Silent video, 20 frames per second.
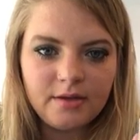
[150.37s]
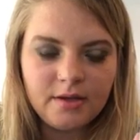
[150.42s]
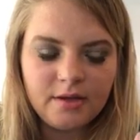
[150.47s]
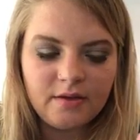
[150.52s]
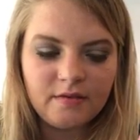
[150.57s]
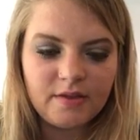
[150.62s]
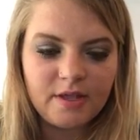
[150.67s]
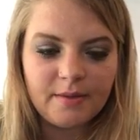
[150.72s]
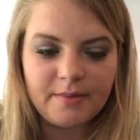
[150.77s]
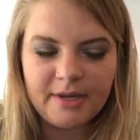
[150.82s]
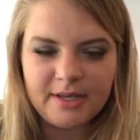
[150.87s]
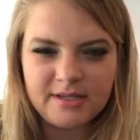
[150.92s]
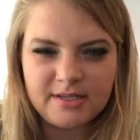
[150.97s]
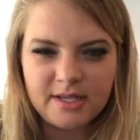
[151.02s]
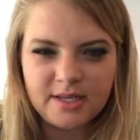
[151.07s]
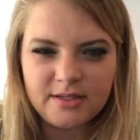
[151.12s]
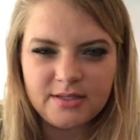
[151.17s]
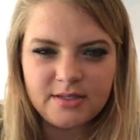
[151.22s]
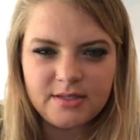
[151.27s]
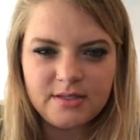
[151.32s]
if that makes
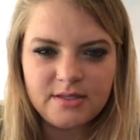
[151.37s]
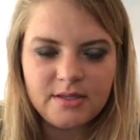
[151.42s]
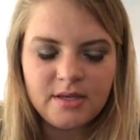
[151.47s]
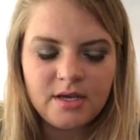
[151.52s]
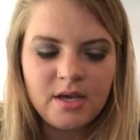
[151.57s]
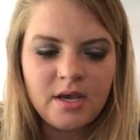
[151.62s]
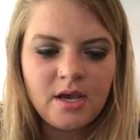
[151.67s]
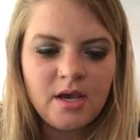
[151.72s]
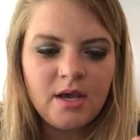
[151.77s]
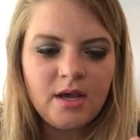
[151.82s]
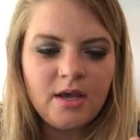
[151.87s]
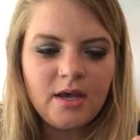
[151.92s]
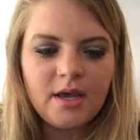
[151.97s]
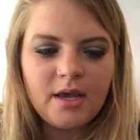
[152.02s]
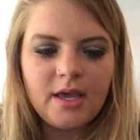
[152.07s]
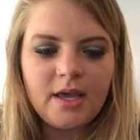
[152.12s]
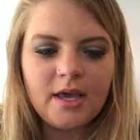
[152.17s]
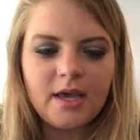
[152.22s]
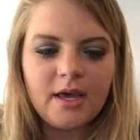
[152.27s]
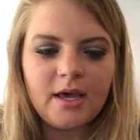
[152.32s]
sense,
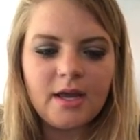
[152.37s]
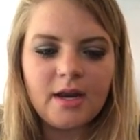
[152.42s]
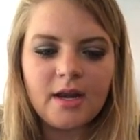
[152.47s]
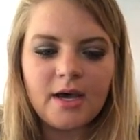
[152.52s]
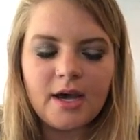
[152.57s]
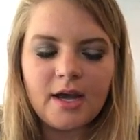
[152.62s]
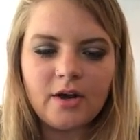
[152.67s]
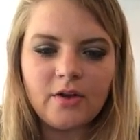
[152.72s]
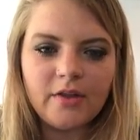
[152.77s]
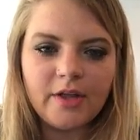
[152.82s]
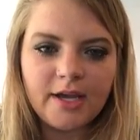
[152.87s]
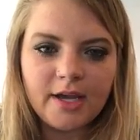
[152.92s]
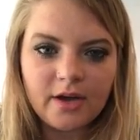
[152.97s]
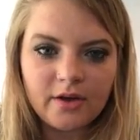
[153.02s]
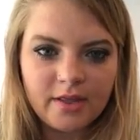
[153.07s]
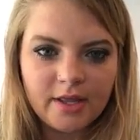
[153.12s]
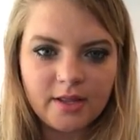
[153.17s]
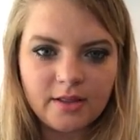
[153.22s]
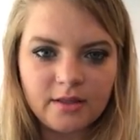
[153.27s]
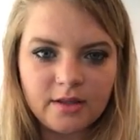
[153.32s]
and I don't like how
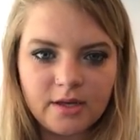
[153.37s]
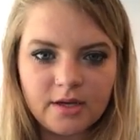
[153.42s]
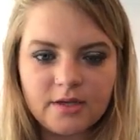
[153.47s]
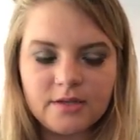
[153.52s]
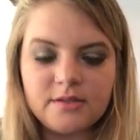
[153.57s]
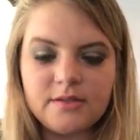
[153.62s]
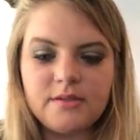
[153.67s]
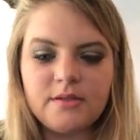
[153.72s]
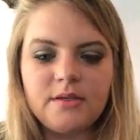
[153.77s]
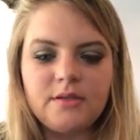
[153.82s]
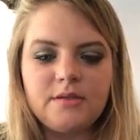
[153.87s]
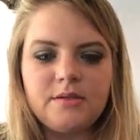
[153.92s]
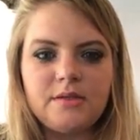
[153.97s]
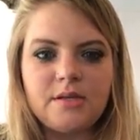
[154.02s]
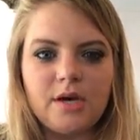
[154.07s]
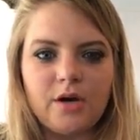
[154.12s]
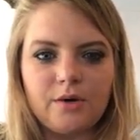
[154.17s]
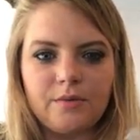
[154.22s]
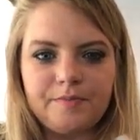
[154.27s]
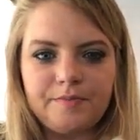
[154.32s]
that looks.
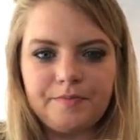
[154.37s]
So